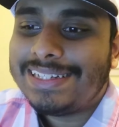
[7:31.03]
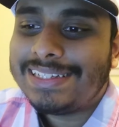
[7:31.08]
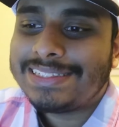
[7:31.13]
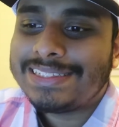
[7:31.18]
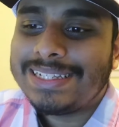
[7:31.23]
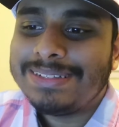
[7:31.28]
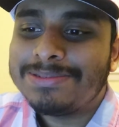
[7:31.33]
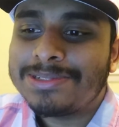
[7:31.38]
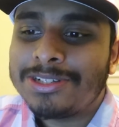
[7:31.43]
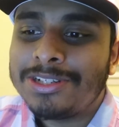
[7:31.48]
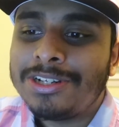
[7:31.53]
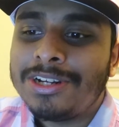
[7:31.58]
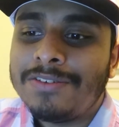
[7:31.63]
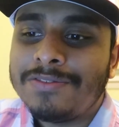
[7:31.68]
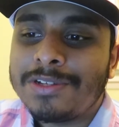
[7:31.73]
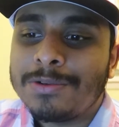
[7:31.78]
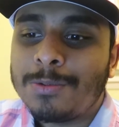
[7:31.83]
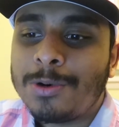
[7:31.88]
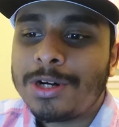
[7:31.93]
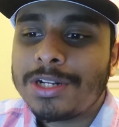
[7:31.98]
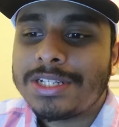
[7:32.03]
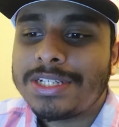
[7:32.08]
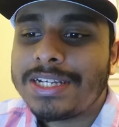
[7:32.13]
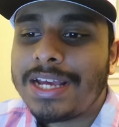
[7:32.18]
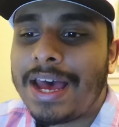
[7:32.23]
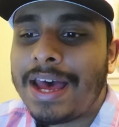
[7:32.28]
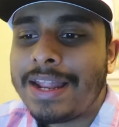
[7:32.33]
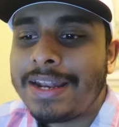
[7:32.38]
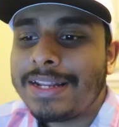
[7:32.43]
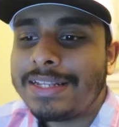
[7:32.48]
seems good enough to watch.
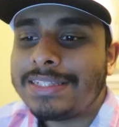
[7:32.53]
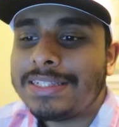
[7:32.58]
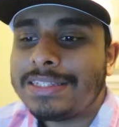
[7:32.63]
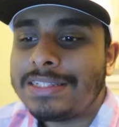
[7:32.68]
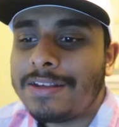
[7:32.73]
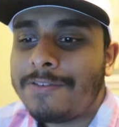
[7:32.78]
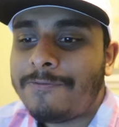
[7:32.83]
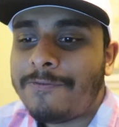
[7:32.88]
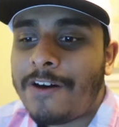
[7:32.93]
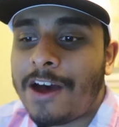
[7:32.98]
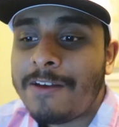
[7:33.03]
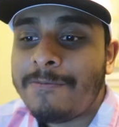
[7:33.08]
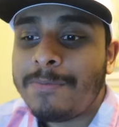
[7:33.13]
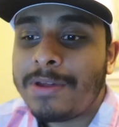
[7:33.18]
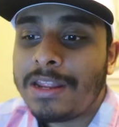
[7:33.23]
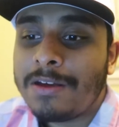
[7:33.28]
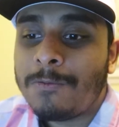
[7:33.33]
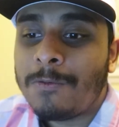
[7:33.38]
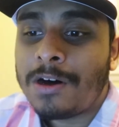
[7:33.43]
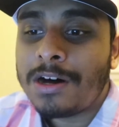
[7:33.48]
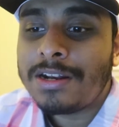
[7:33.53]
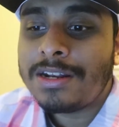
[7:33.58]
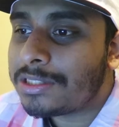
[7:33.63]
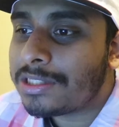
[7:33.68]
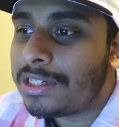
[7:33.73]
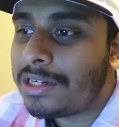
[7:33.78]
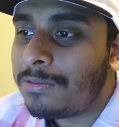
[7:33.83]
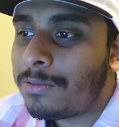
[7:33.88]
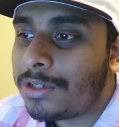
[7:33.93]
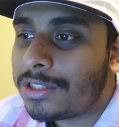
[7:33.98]
And this is a 5-minute one. I'm just
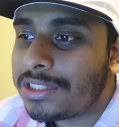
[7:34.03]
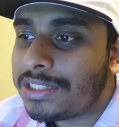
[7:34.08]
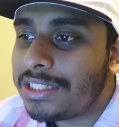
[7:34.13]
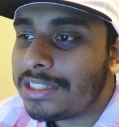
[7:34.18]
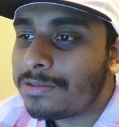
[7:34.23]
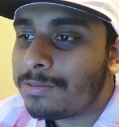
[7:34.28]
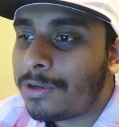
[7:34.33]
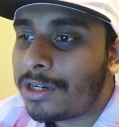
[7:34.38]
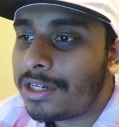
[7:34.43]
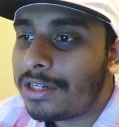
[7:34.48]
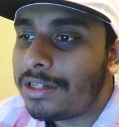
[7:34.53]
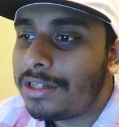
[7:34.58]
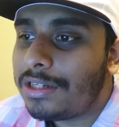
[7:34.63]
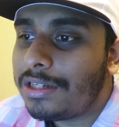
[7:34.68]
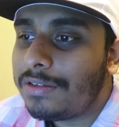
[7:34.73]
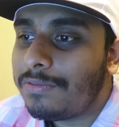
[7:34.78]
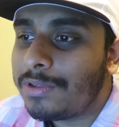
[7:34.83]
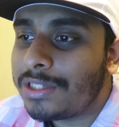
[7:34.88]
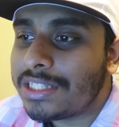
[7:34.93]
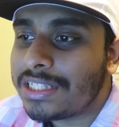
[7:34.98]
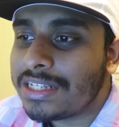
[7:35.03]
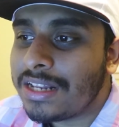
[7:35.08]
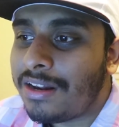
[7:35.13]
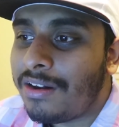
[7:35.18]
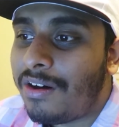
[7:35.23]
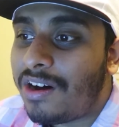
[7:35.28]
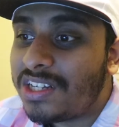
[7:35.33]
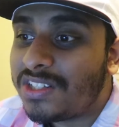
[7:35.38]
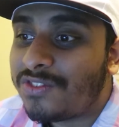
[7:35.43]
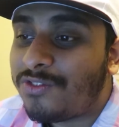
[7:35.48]
gonna watch this one, which is the
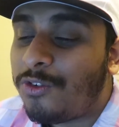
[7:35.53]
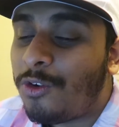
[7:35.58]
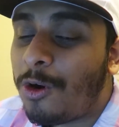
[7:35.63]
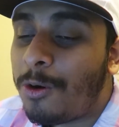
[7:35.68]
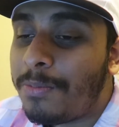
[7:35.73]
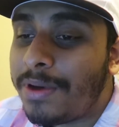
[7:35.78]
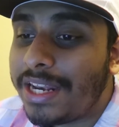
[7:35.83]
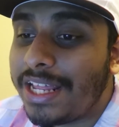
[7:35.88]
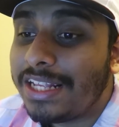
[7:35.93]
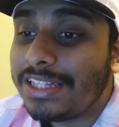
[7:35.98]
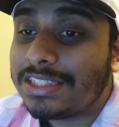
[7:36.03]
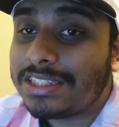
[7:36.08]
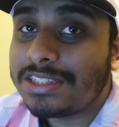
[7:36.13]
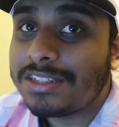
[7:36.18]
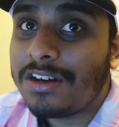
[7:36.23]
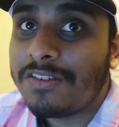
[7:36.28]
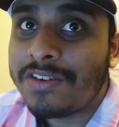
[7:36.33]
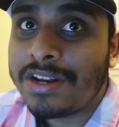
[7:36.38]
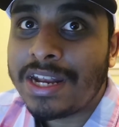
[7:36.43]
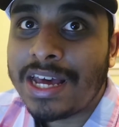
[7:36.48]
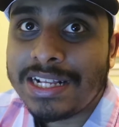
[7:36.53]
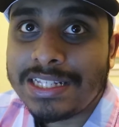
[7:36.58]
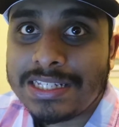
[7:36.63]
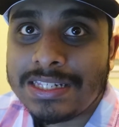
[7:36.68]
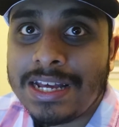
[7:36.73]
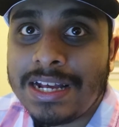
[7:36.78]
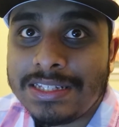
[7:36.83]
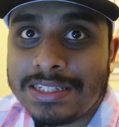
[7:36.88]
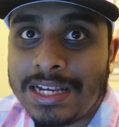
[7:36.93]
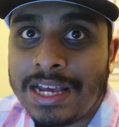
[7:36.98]
last 4 minutes of the
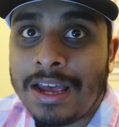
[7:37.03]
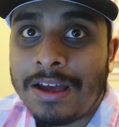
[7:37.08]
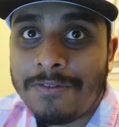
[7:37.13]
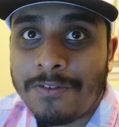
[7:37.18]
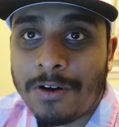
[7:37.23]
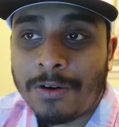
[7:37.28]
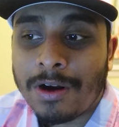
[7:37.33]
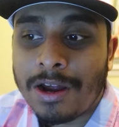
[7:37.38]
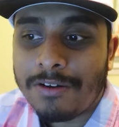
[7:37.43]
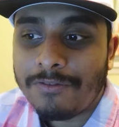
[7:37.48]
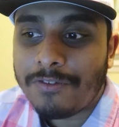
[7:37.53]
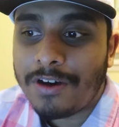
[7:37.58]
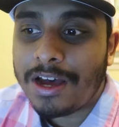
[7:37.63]
1990 AFL Grand